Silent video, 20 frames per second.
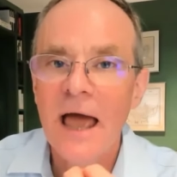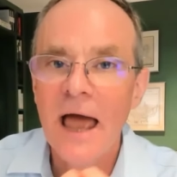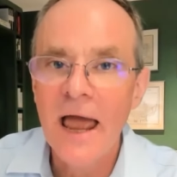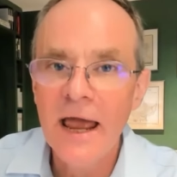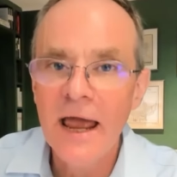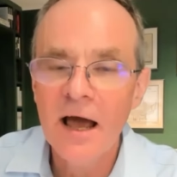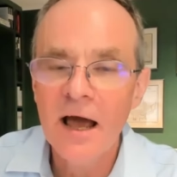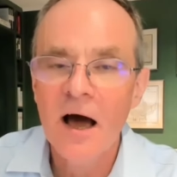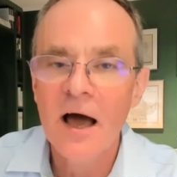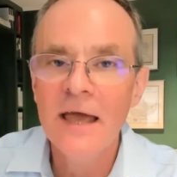
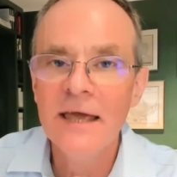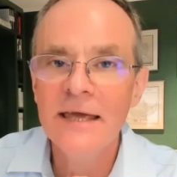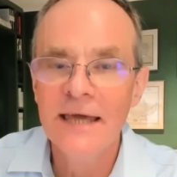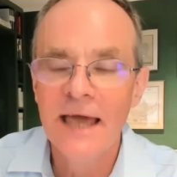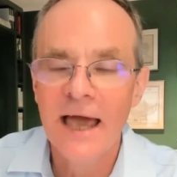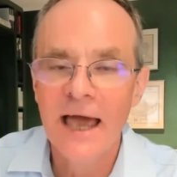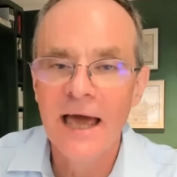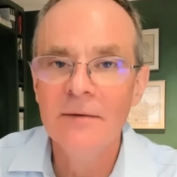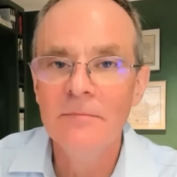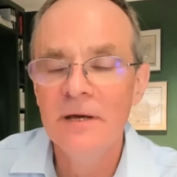AI
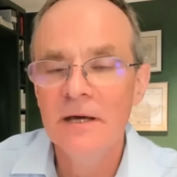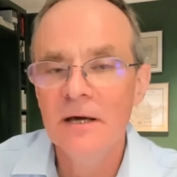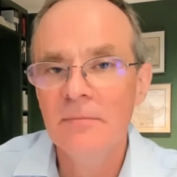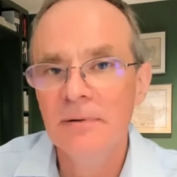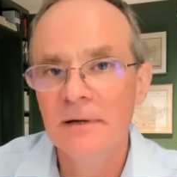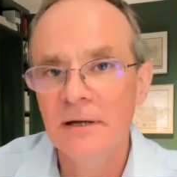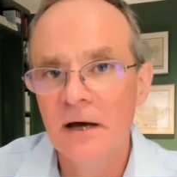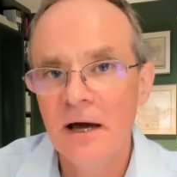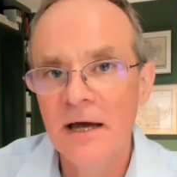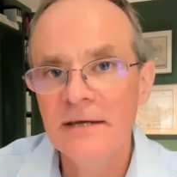can be
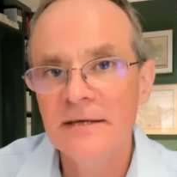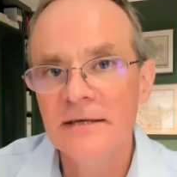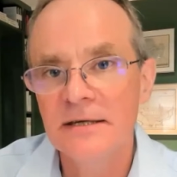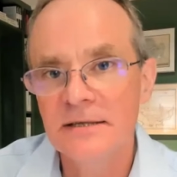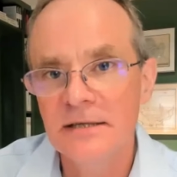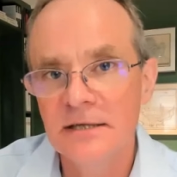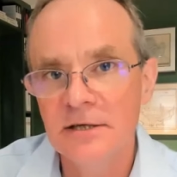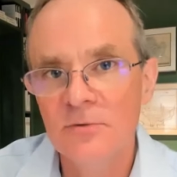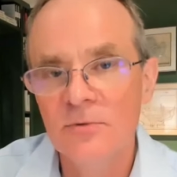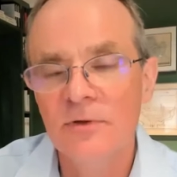applied to
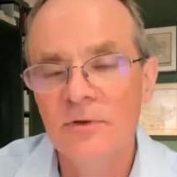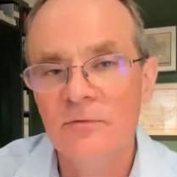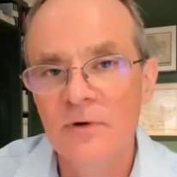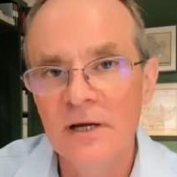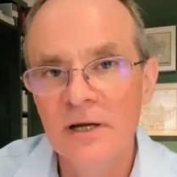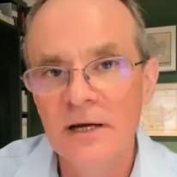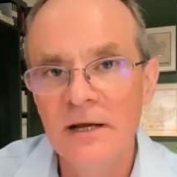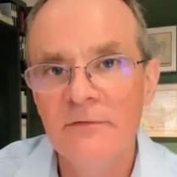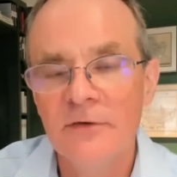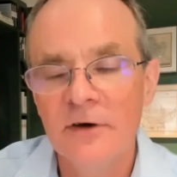deal with
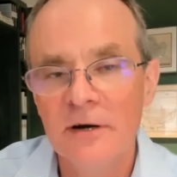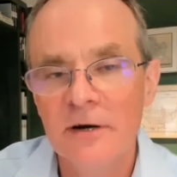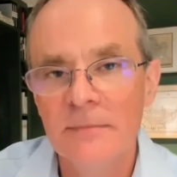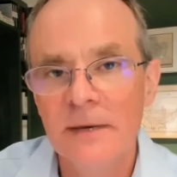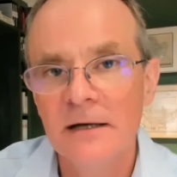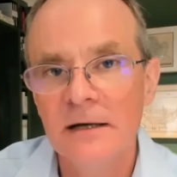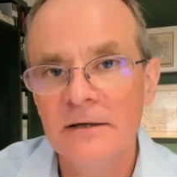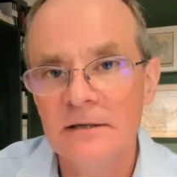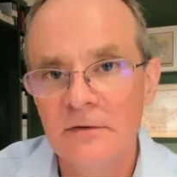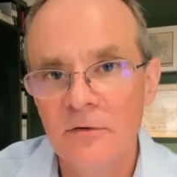really
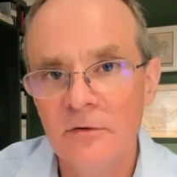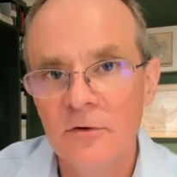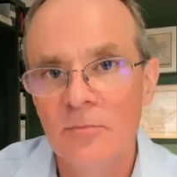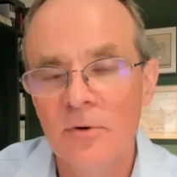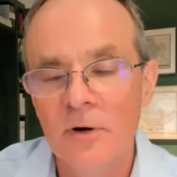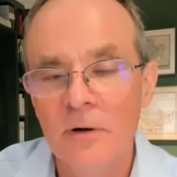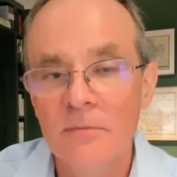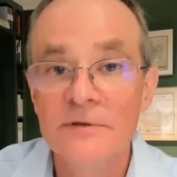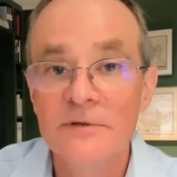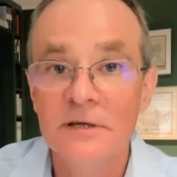fundamental
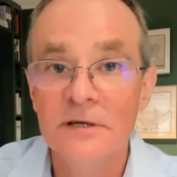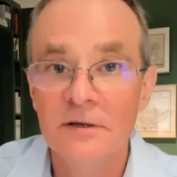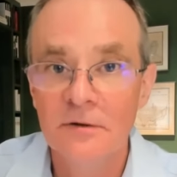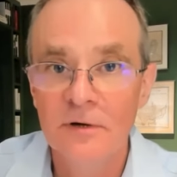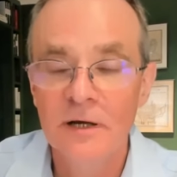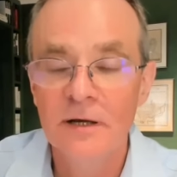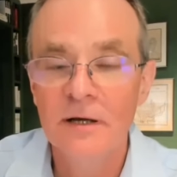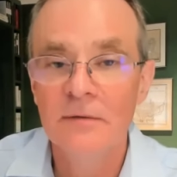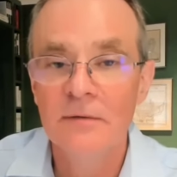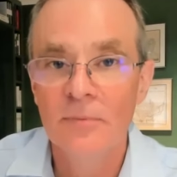difficult problems,
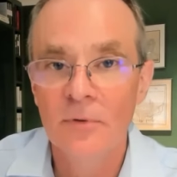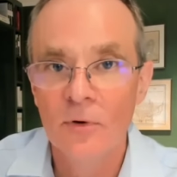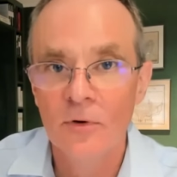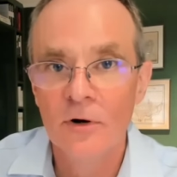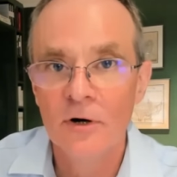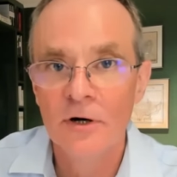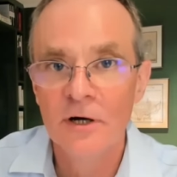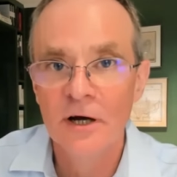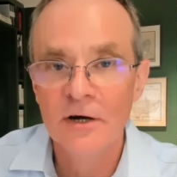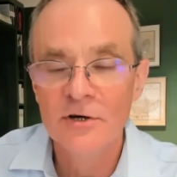including in
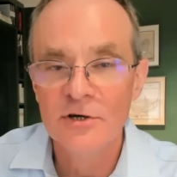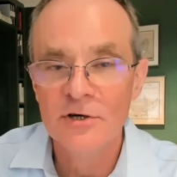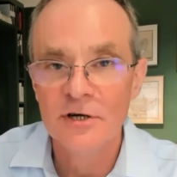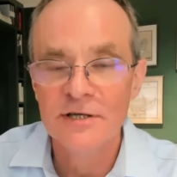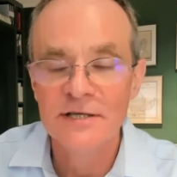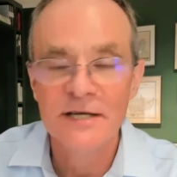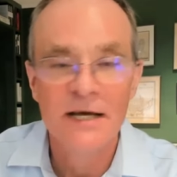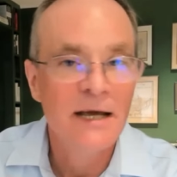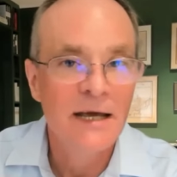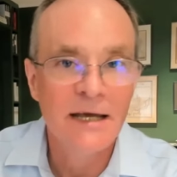poorer
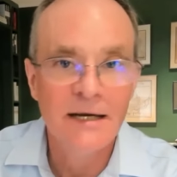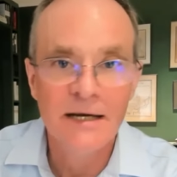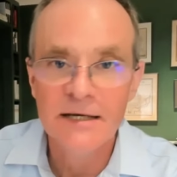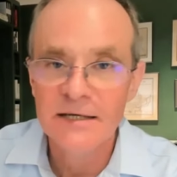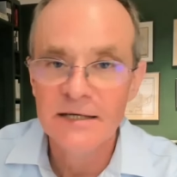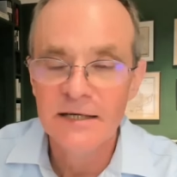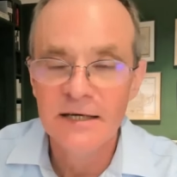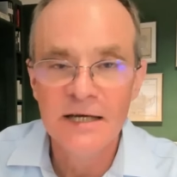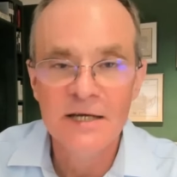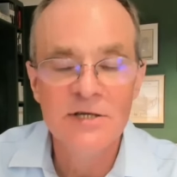countries, in
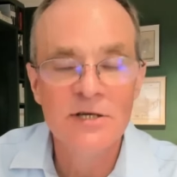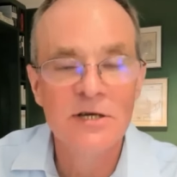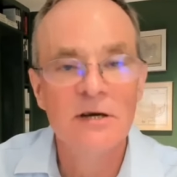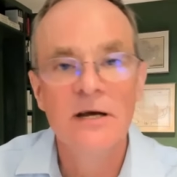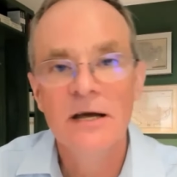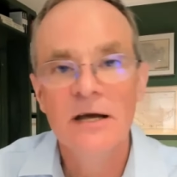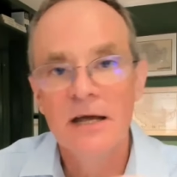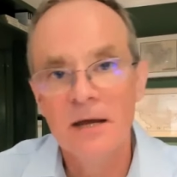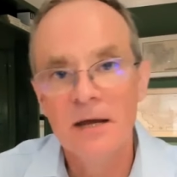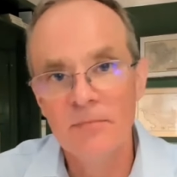
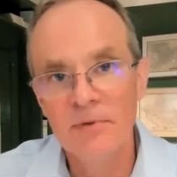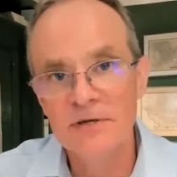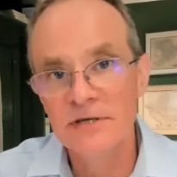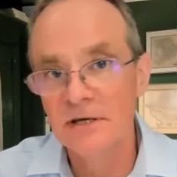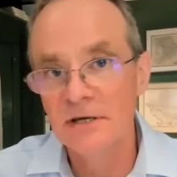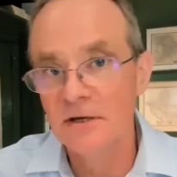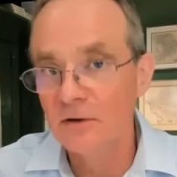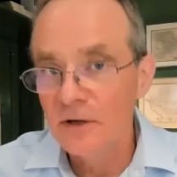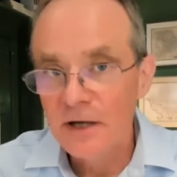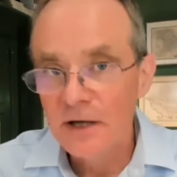Indonesia, in
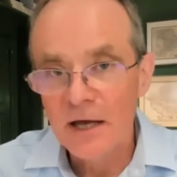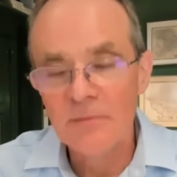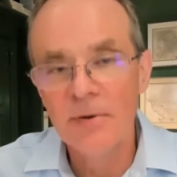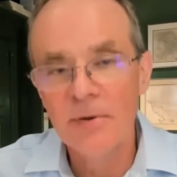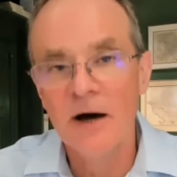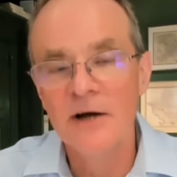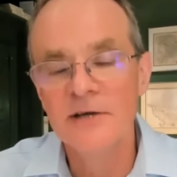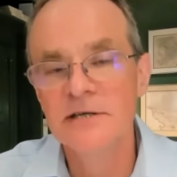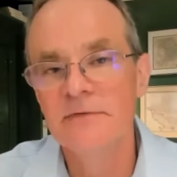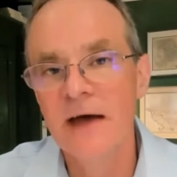Brazil, in
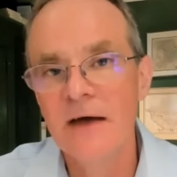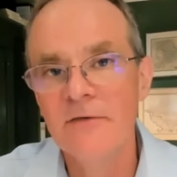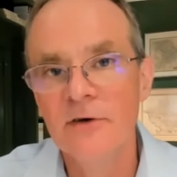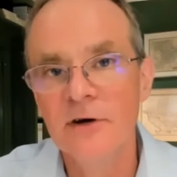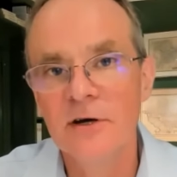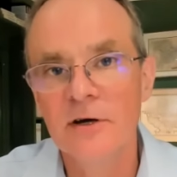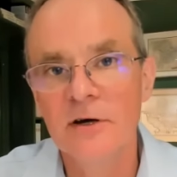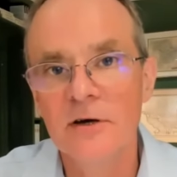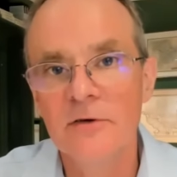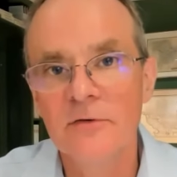parts of
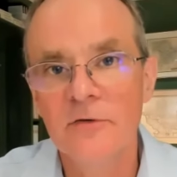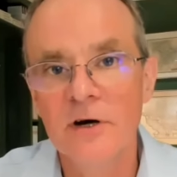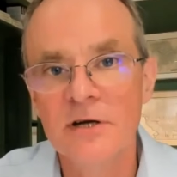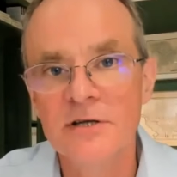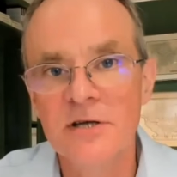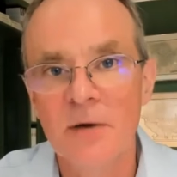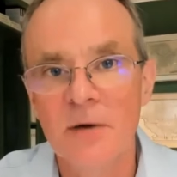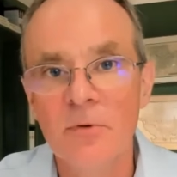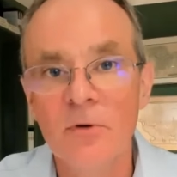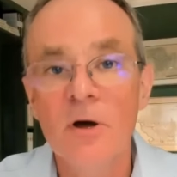Africa, for
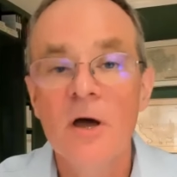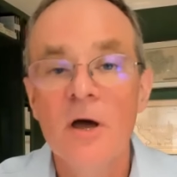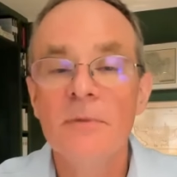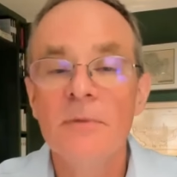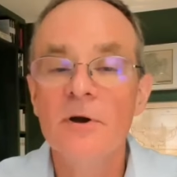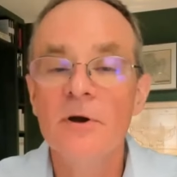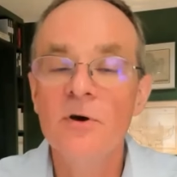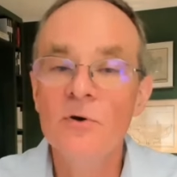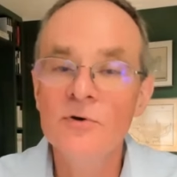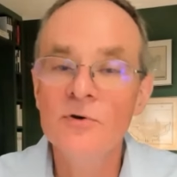example.
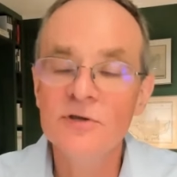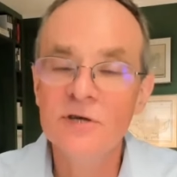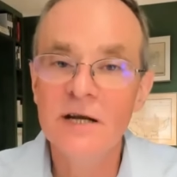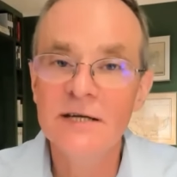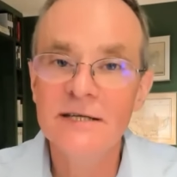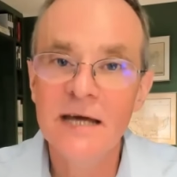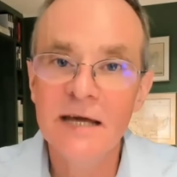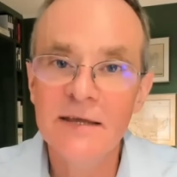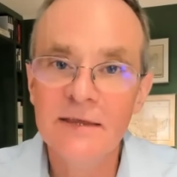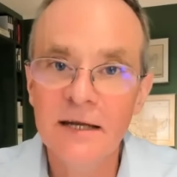But who's going
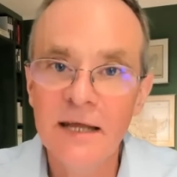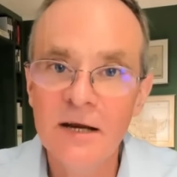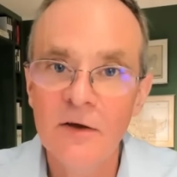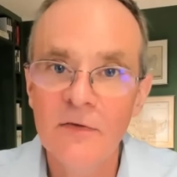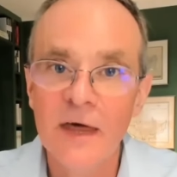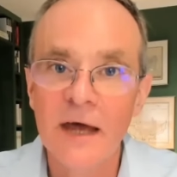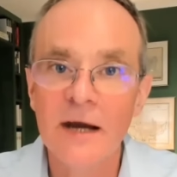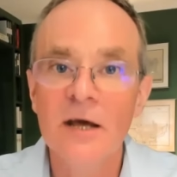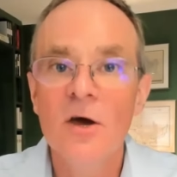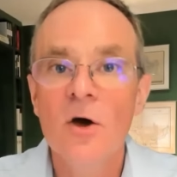to take the lead
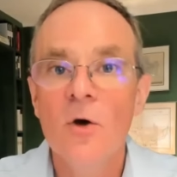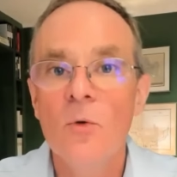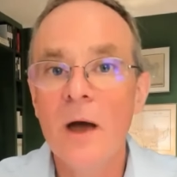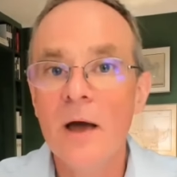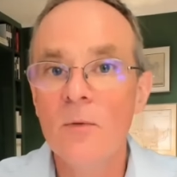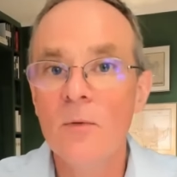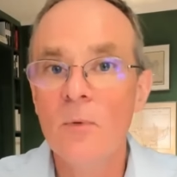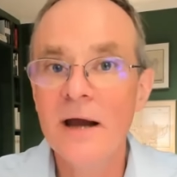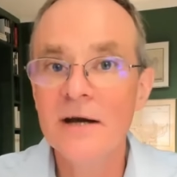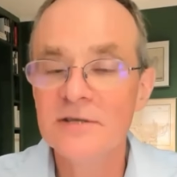on that?
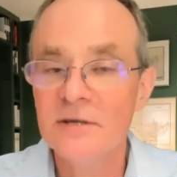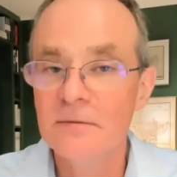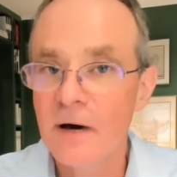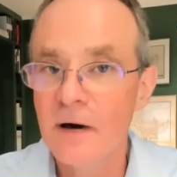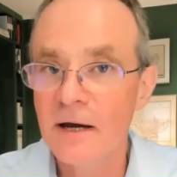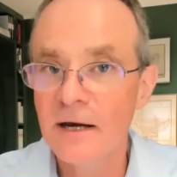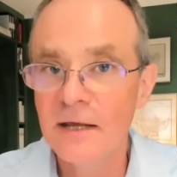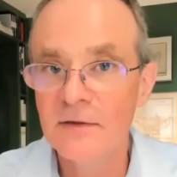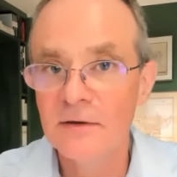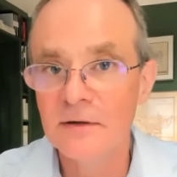Where, where's the
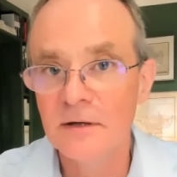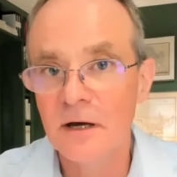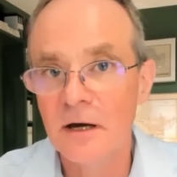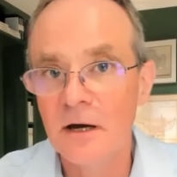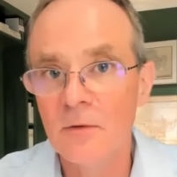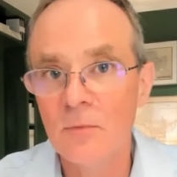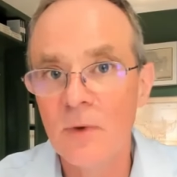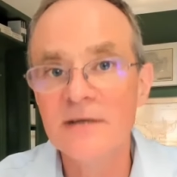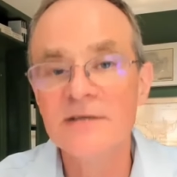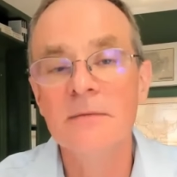money?
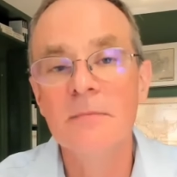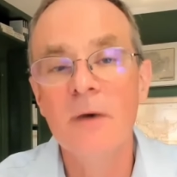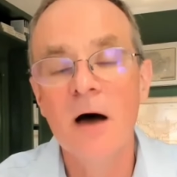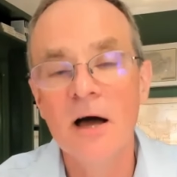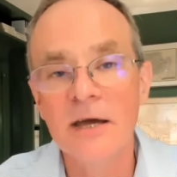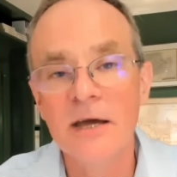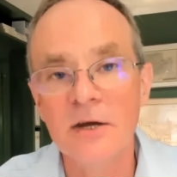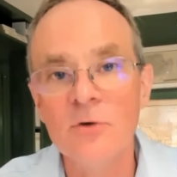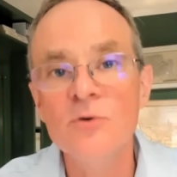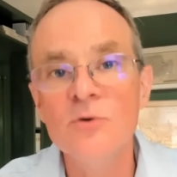Uh, where's the
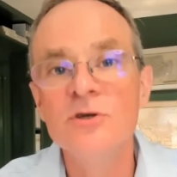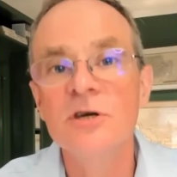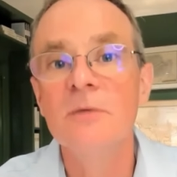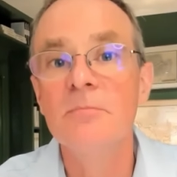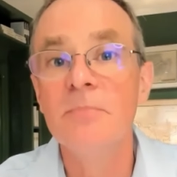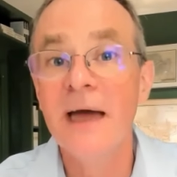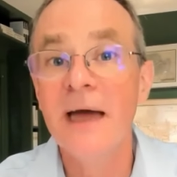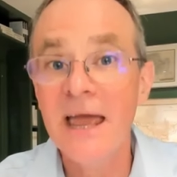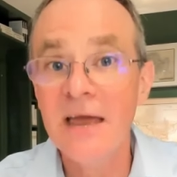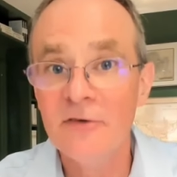market? Who's
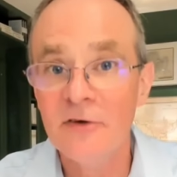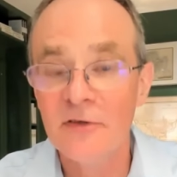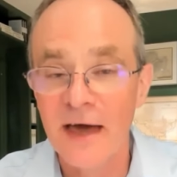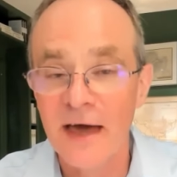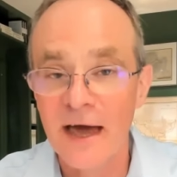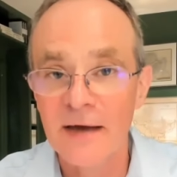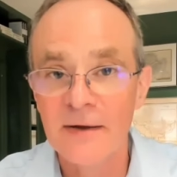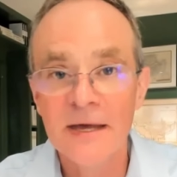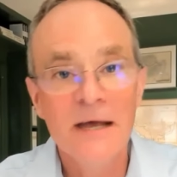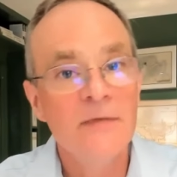going to pay for
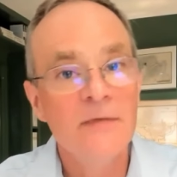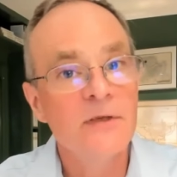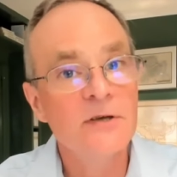that?